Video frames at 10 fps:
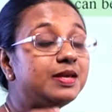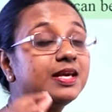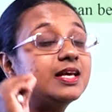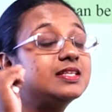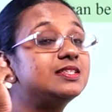
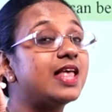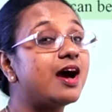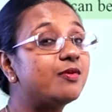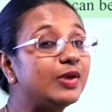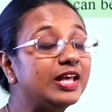Because they
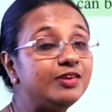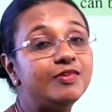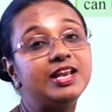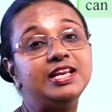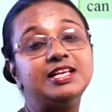are very,
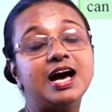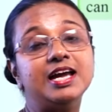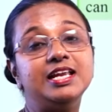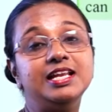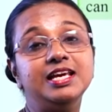very
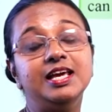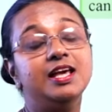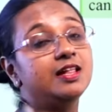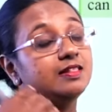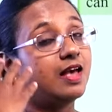tiny.
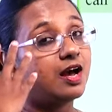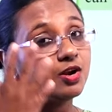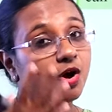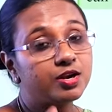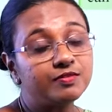They are
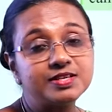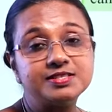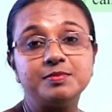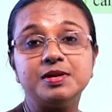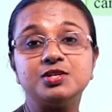not
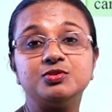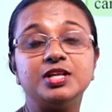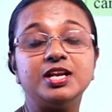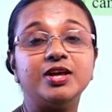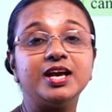visible to
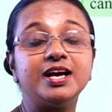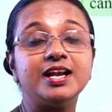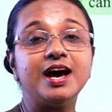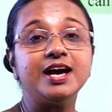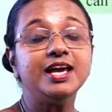the
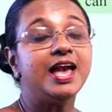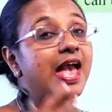naked eye.